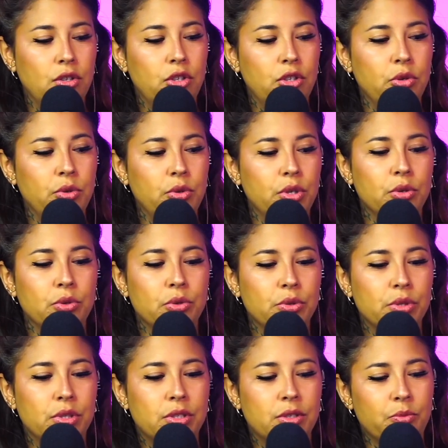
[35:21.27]
You
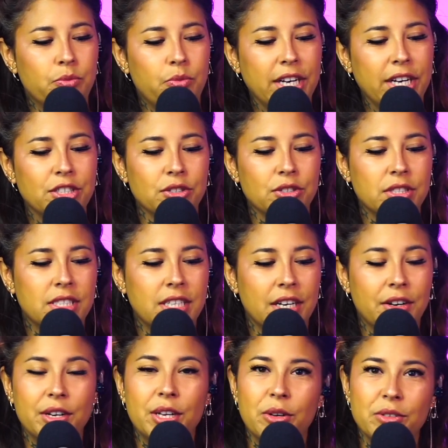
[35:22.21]
used racial
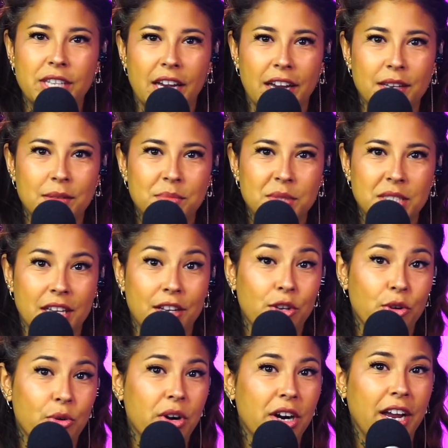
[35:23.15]
stereotypes and
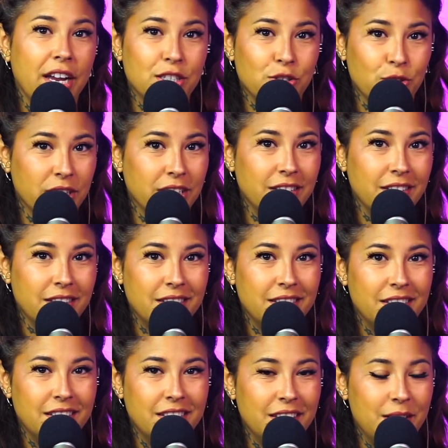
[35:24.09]
your hatred,
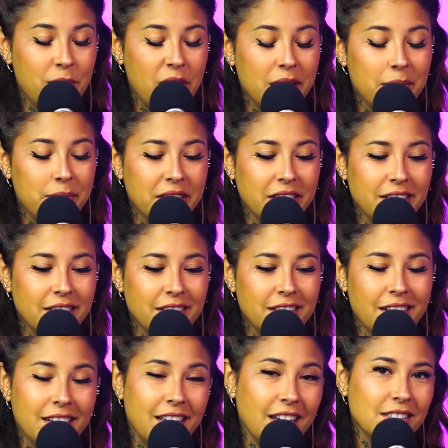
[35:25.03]
in my opinion,
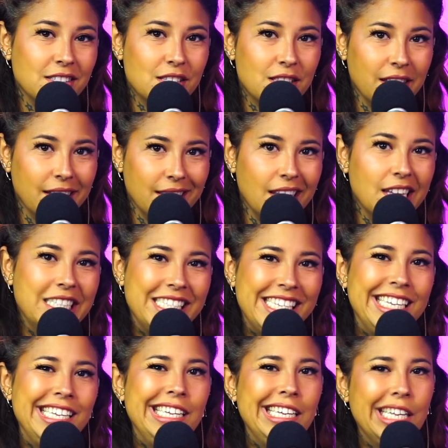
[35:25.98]
against the
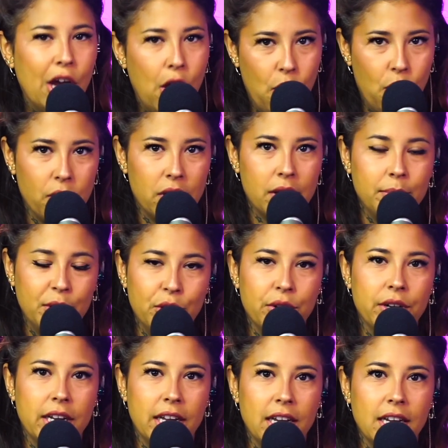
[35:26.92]
Latino
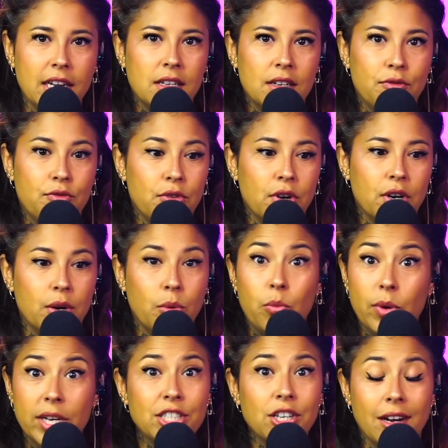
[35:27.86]
community for a
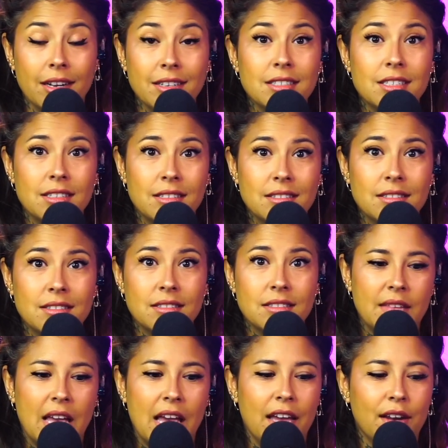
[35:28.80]
witch hunt.
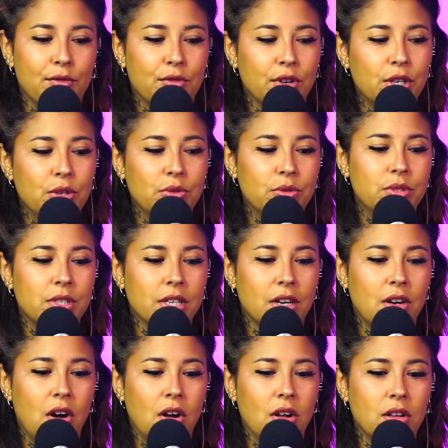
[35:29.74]
And for you to
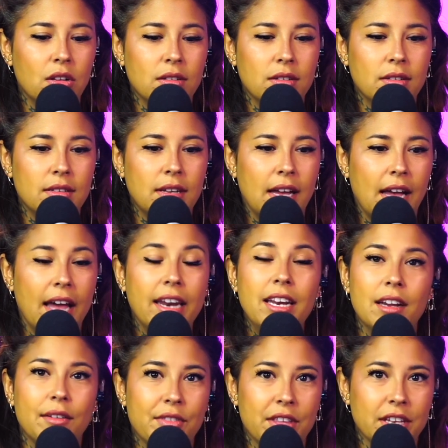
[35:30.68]
call
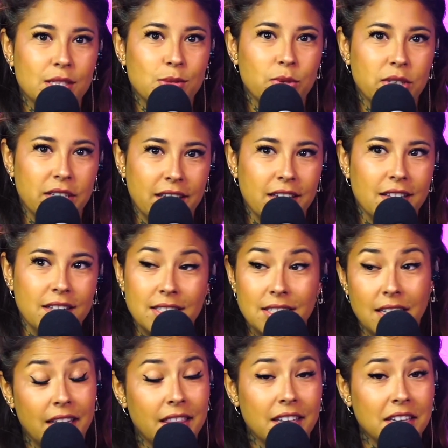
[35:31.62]
any of this
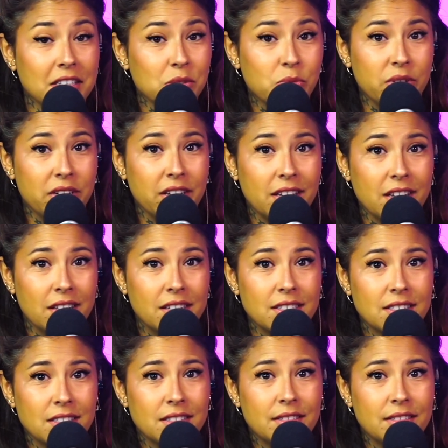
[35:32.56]
ridiculous, I think is ridiculous.